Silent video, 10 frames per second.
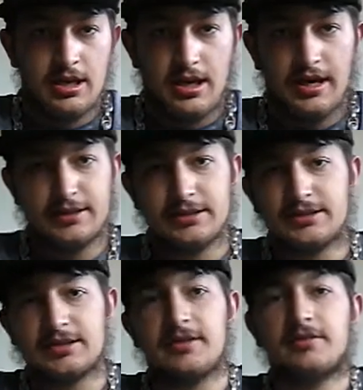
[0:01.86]
All right,
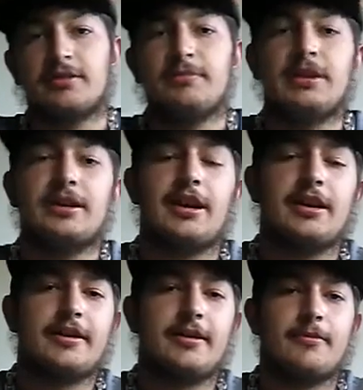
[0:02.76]
this is going to be
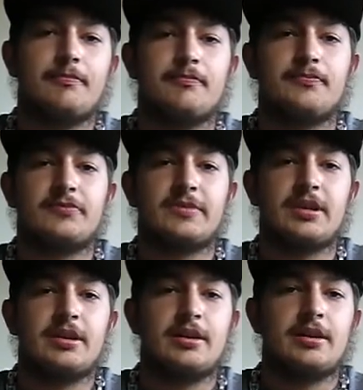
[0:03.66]
a
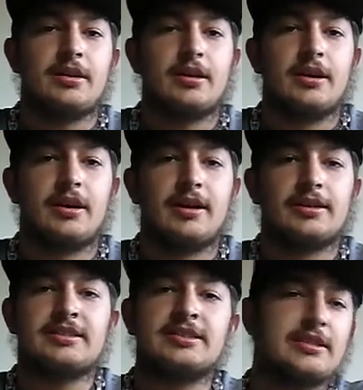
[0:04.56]

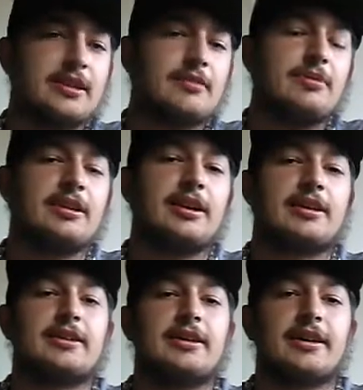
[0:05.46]
this isn't going to be
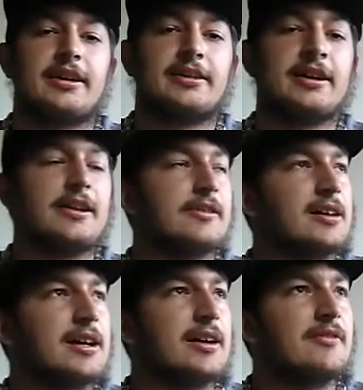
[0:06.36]
like the
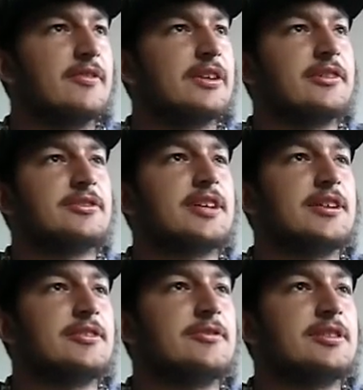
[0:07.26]
other videos
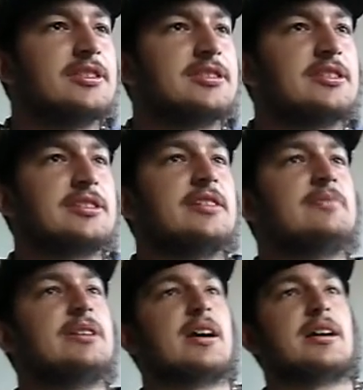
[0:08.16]
I do. This is just going
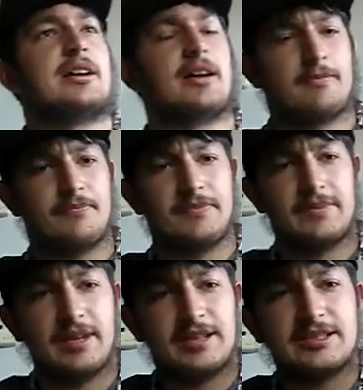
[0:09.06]
to be a
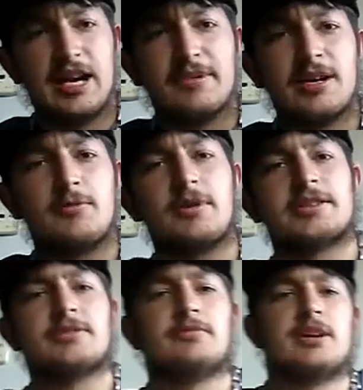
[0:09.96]
topic I
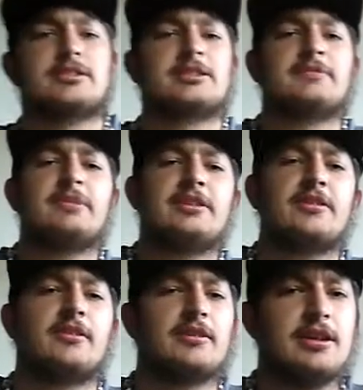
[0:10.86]
want to speak
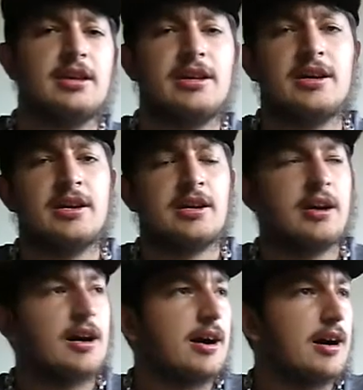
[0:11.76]
on,
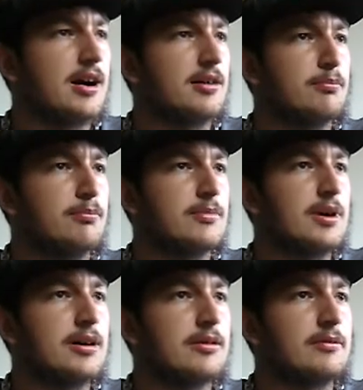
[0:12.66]
um,
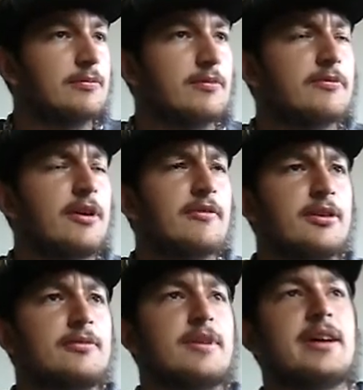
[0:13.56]

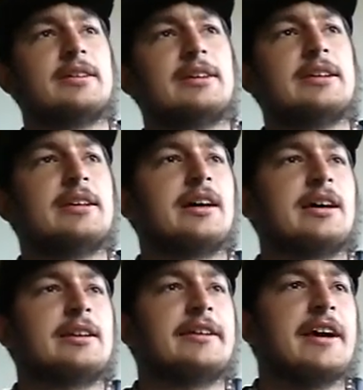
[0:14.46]
revolving around
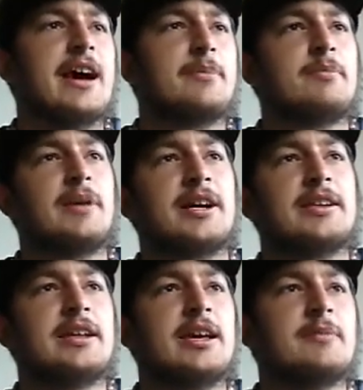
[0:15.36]
the app by
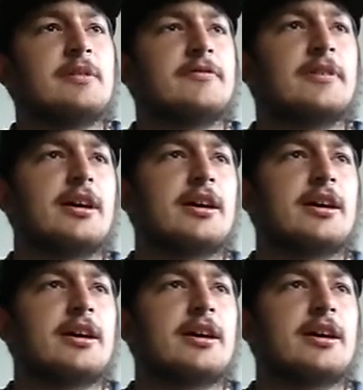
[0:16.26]
the name of